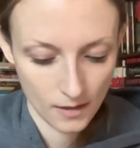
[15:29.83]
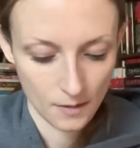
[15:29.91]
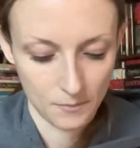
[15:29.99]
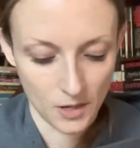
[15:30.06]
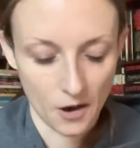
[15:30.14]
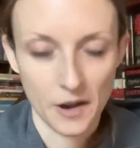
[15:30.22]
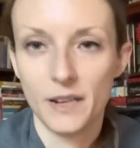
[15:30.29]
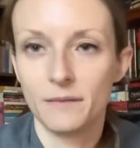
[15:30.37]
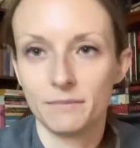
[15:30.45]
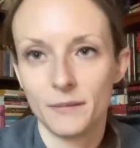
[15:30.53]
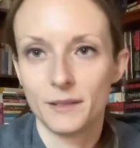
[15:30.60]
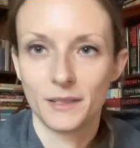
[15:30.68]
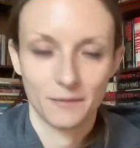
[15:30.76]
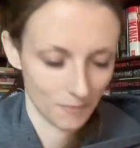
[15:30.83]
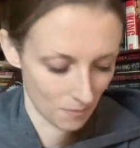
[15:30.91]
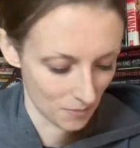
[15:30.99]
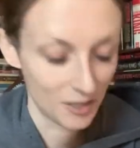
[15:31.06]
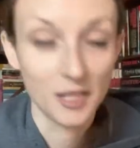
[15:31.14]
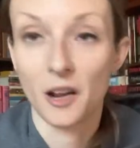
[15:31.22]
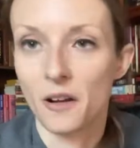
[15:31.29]
sorry, it's
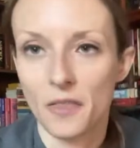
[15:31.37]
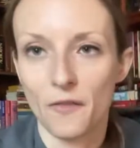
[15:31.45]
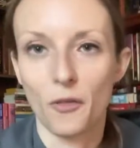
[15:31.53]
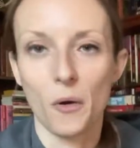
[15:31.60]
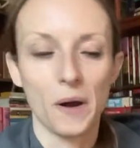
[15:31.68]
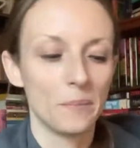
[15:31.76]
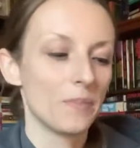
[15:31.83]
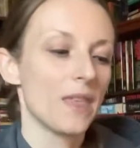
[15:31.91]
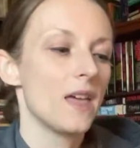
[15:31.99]
stuck on the floor.